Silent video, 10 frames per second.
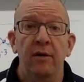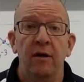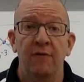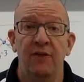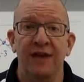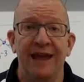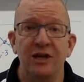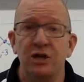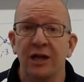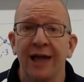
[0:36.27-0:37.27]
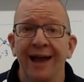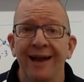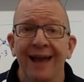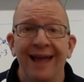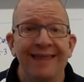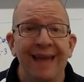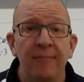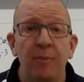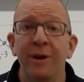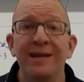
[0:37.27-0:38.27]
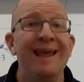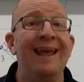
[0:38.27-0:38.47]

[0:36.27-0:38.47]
of the tangent line at that point,